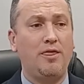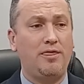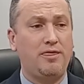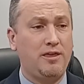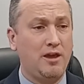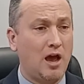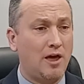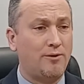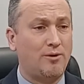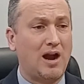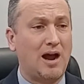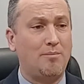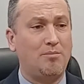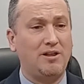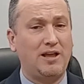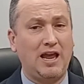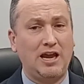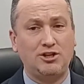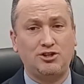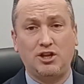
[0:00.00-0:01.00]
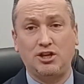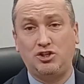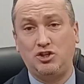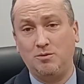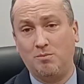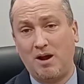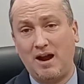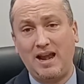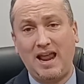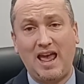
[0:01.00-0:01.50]
The other obligation that
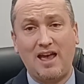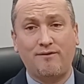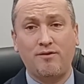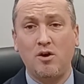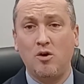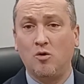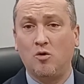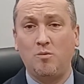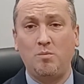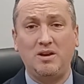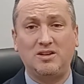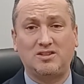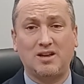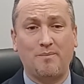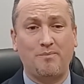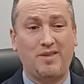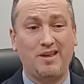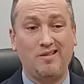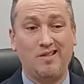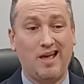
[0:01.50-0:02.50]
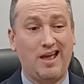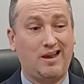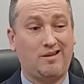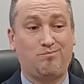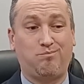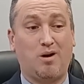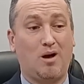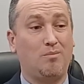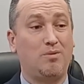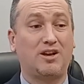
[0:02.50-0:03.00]
you might have would be something like
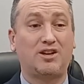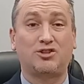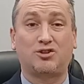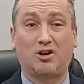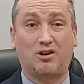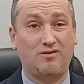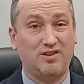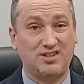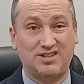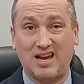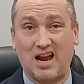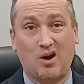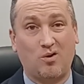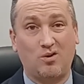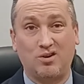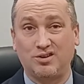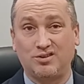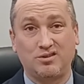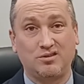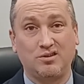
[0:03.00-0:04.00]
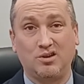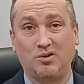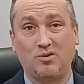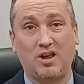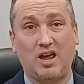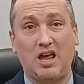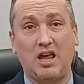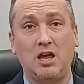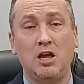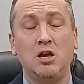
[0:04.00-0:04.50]
public service hours.
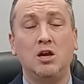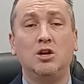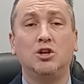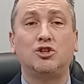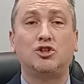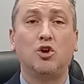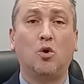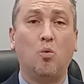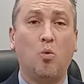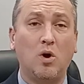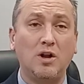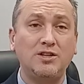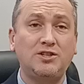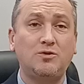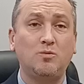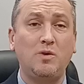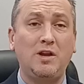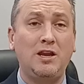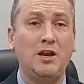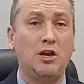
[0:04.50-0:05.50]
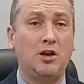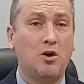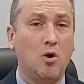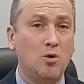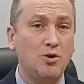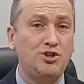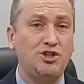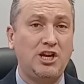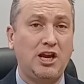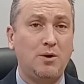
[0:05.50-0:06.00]
Okay. So once we
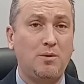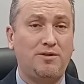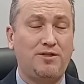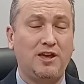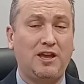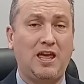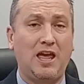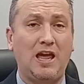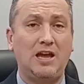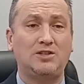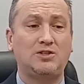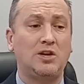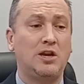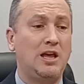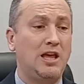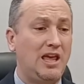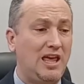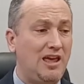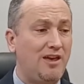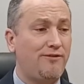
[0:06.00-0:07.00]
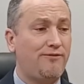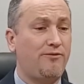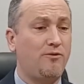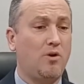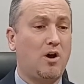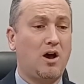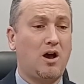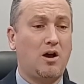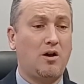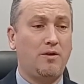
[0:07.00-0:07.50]
negotiate with the case, if
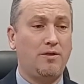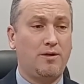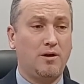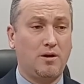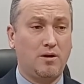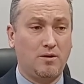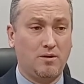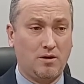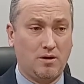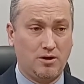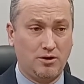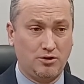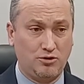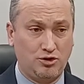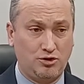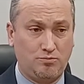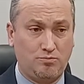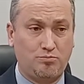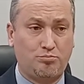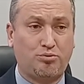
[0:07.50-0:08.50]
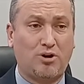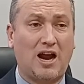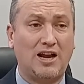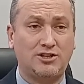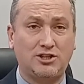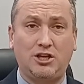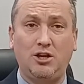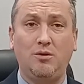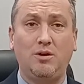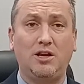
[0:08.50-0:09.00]
the
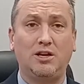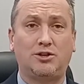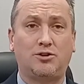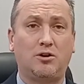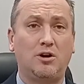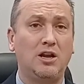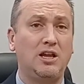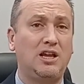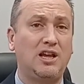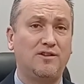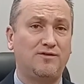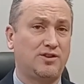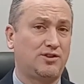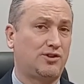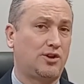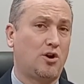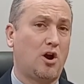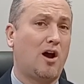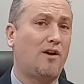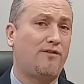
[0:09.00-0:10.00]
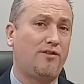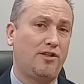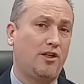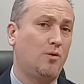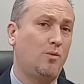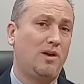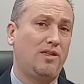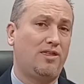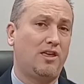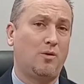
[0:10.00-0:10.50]
prosecuting attorney gives us an offer
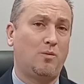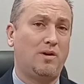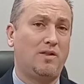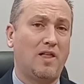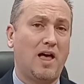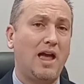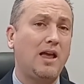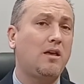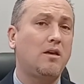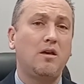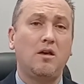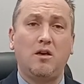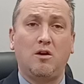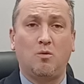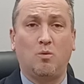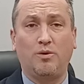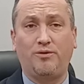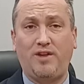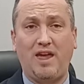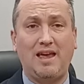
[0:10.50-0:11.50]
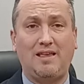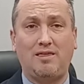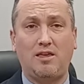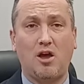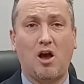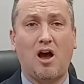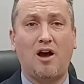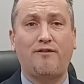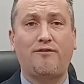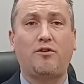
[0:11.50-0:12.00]
that we think we like, we'll take the
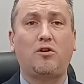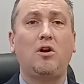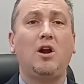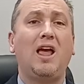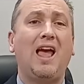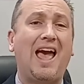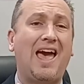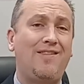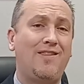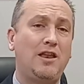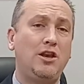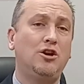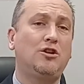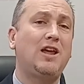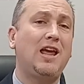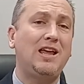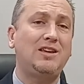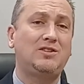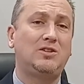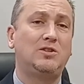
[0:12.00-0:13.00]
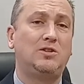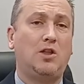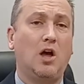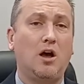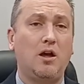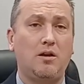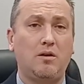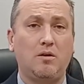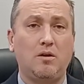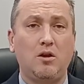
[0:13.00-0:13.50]
offer, and then your case is
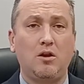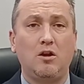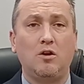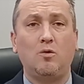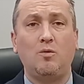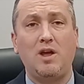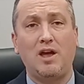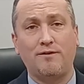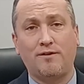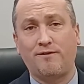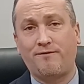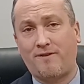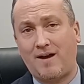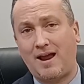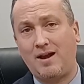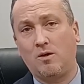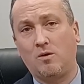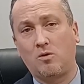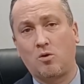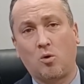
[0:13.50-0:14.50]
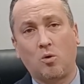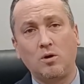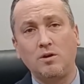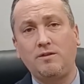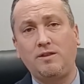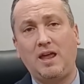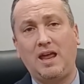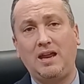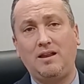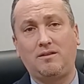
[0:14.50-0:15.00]
done. We have a final
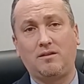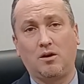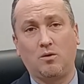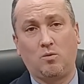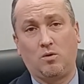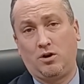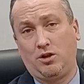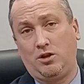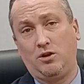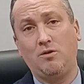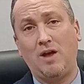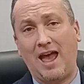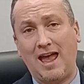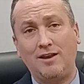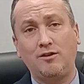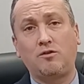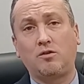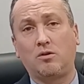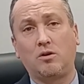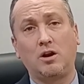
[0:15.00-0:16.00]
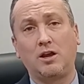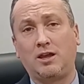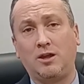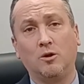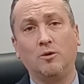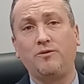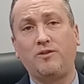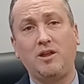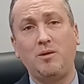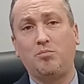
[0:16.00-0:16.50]
court date where you enter a
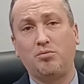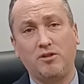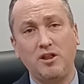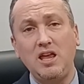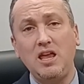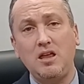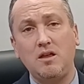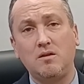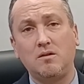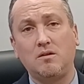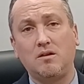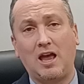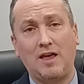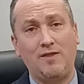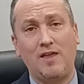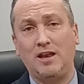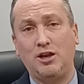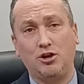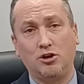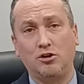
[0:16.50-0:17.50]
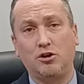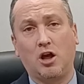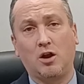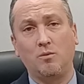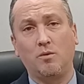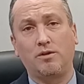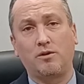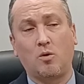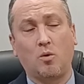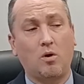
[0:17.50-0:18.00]
guilty plea, and then you're
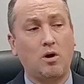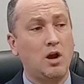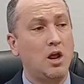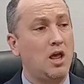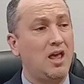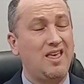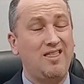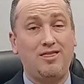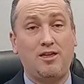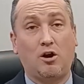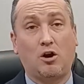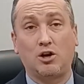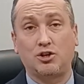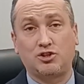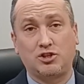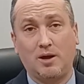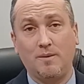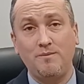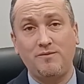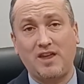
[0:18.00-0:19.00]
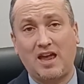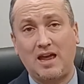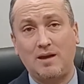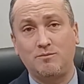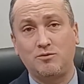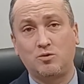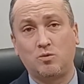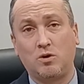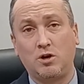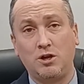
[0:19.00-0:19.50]
done with court. There are some
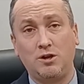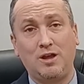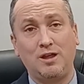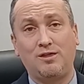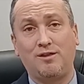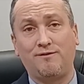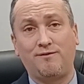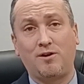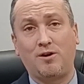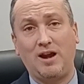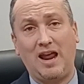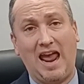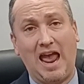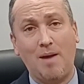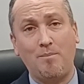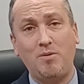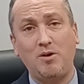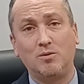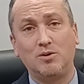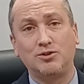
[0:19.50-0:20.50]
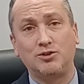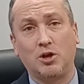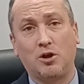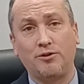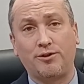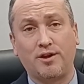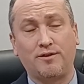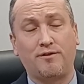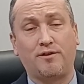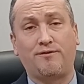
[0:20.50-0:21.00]
times where you get the very happy
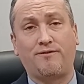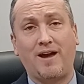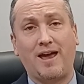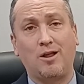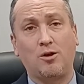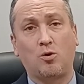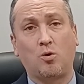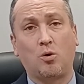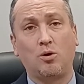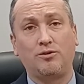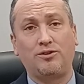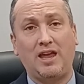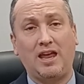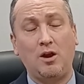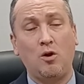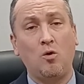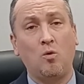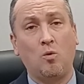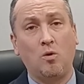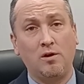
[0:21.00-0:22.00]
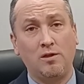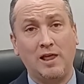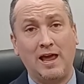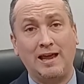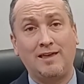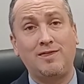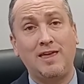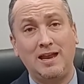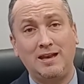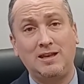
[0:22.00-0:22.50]
result of a final court date where
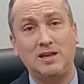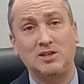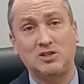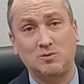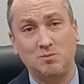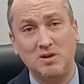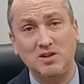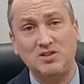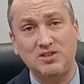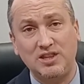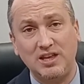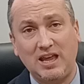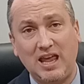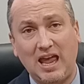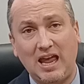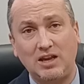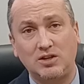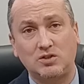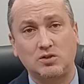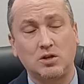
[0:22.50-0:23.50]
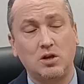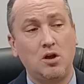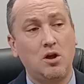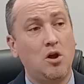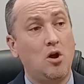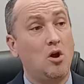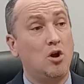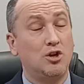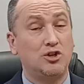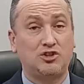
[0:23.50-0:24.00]
like they dismiss the case.
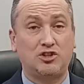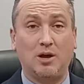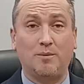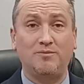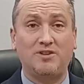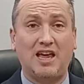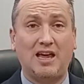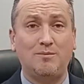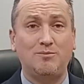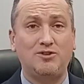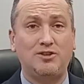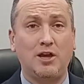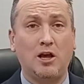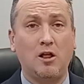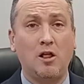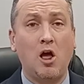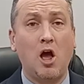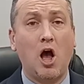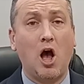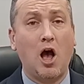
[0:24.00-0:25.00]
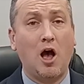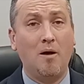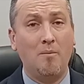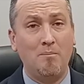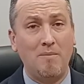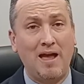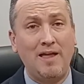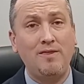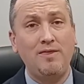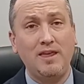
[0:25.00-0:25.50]
Sometimes they'll
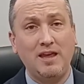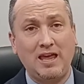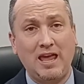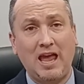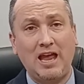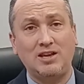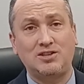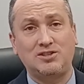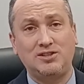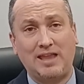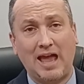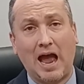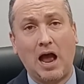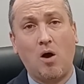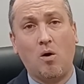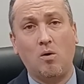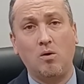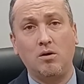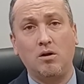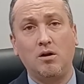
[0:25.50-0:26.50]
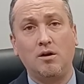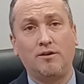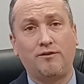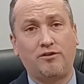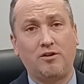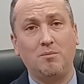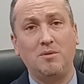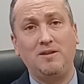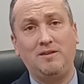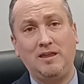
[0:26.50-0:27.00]
amend the case down
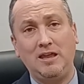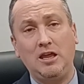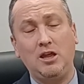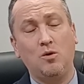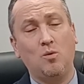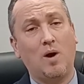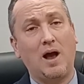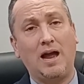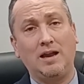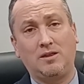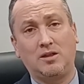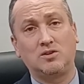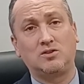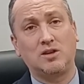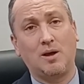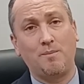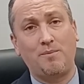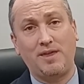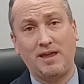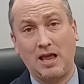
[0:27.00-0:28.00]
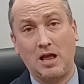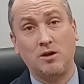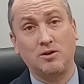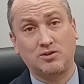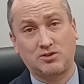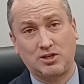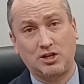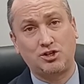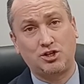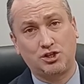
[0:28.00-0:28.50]
from a DUI to something
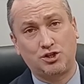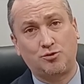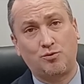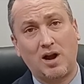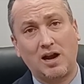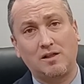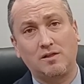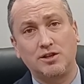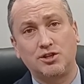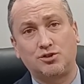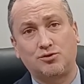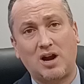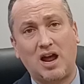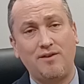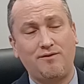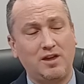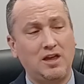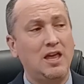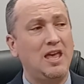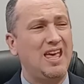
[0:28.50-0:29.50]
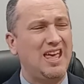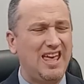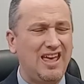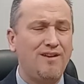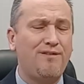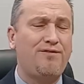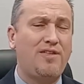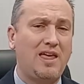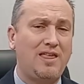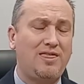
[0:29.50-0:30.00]
else, such as reckless driving,
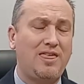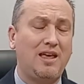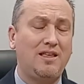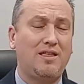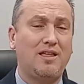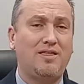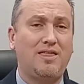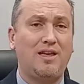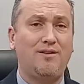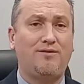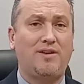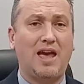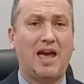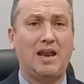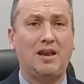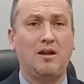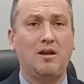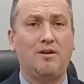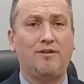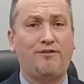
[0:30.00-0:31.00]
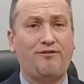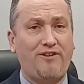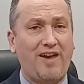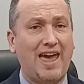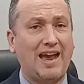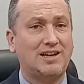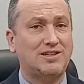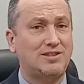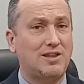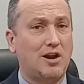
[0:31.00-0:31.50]
if they think that they've got
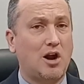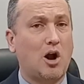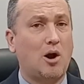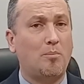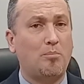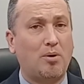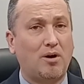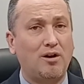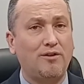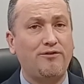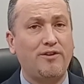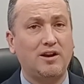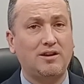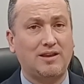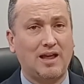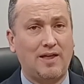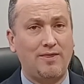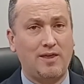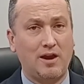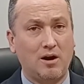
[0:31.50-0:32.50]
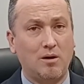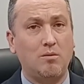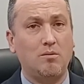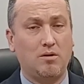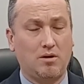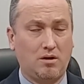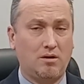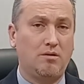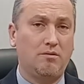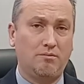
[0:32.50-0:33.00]
facts that aren't perfect on their
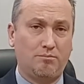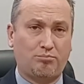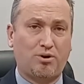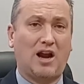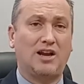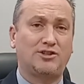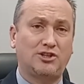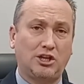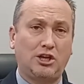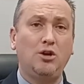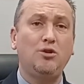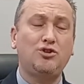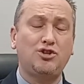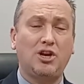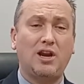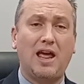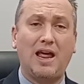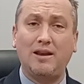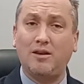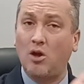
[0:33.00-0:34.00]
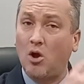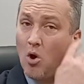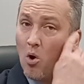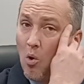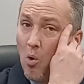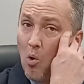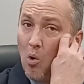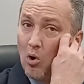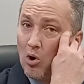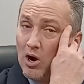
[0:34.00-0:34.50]
prosecution end,
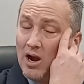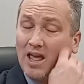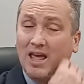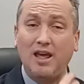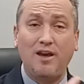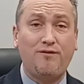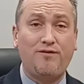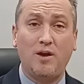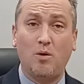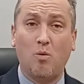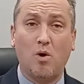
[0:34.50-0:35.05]
or if they